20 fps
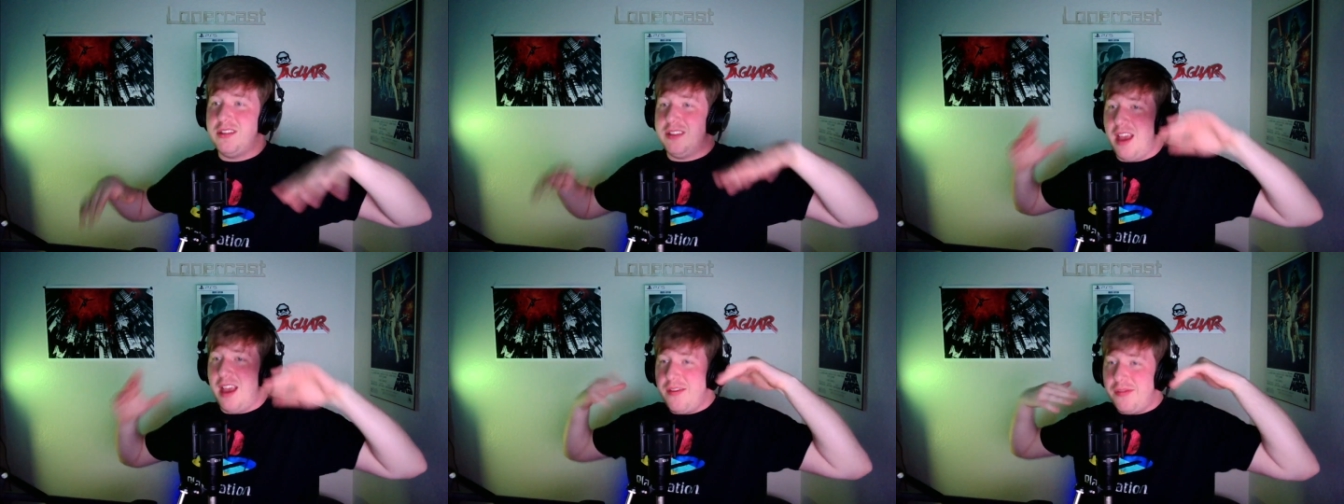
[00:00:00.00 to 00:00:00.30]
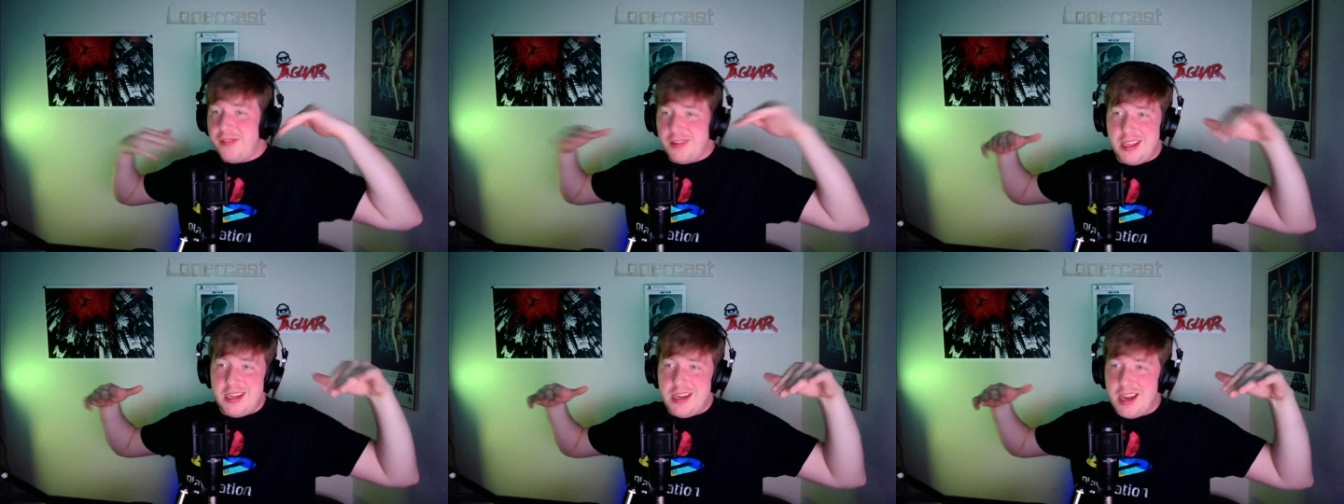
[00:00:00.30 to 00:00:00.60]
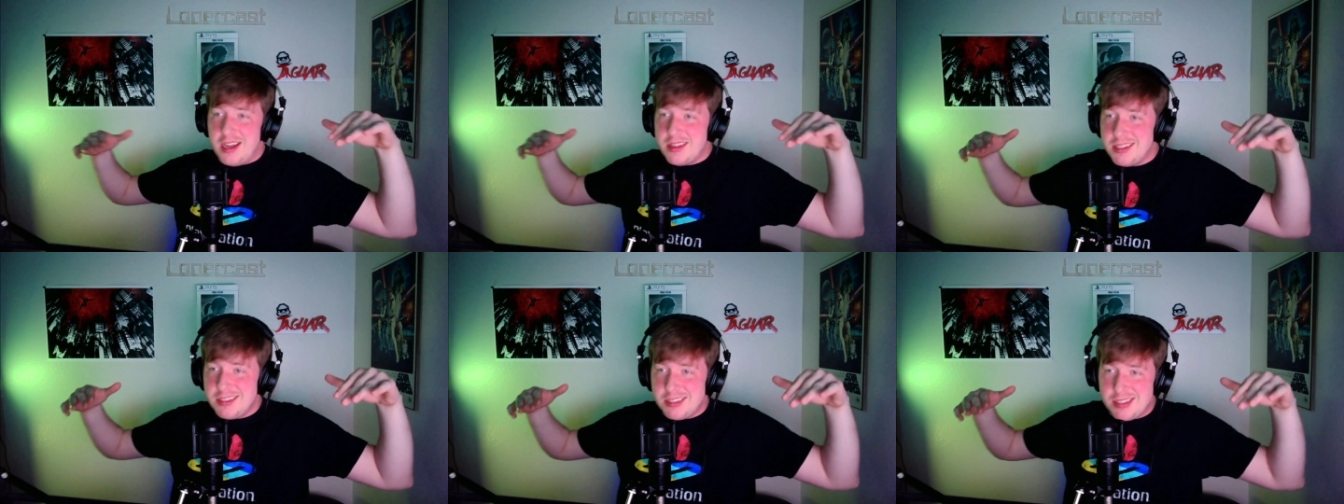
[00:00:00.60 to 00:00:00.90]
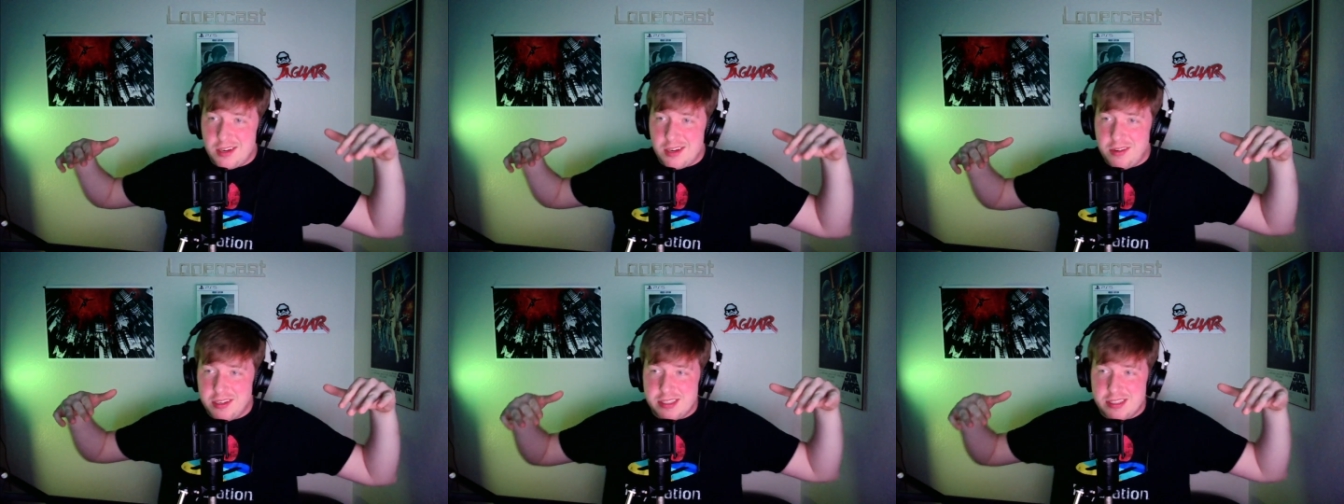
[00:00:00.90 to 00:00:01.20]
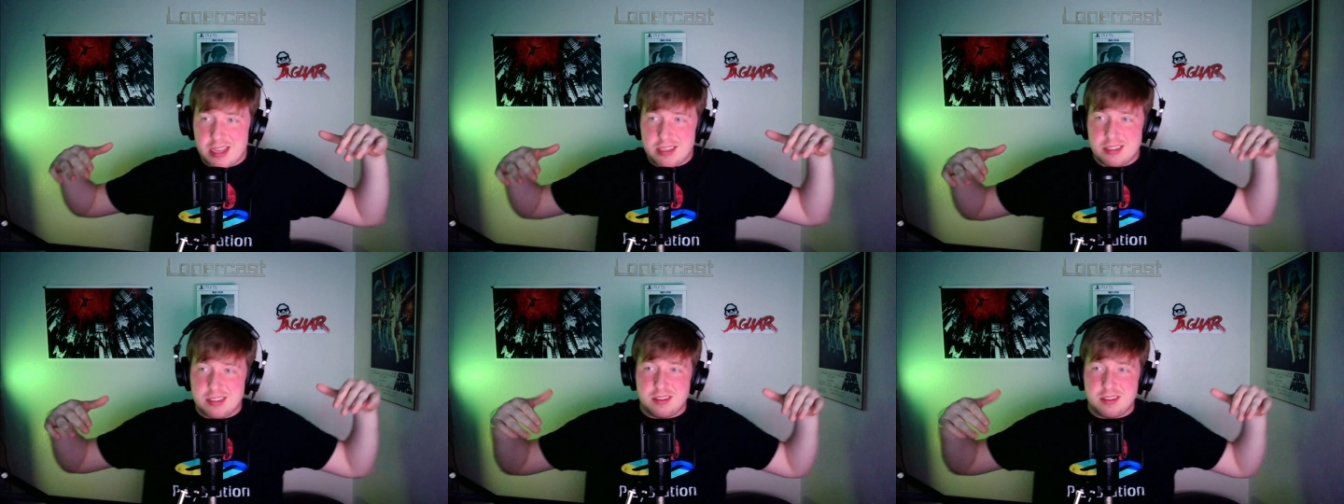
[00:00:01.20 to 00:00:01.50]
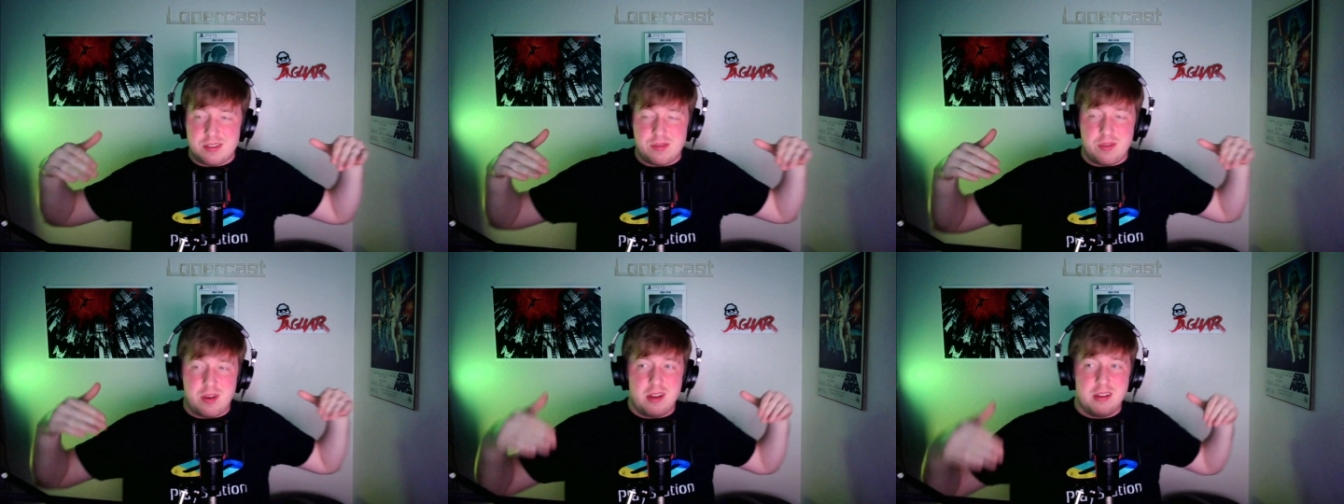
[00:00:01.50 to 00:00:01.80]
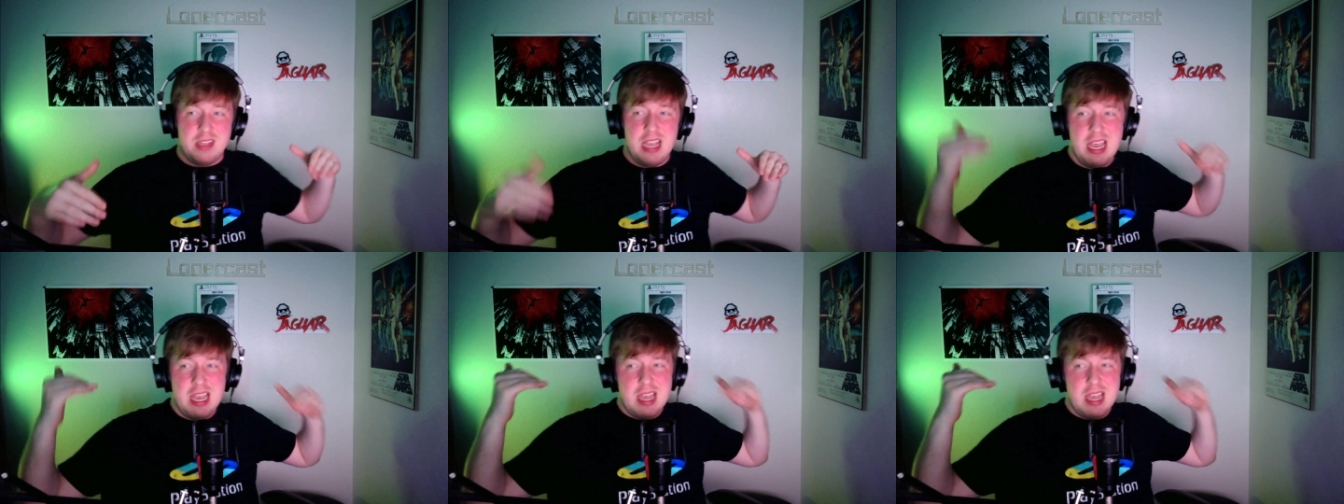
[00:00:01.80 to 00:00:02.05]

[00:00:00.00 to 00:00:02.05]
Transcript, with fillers: Definitely not the Series S's fault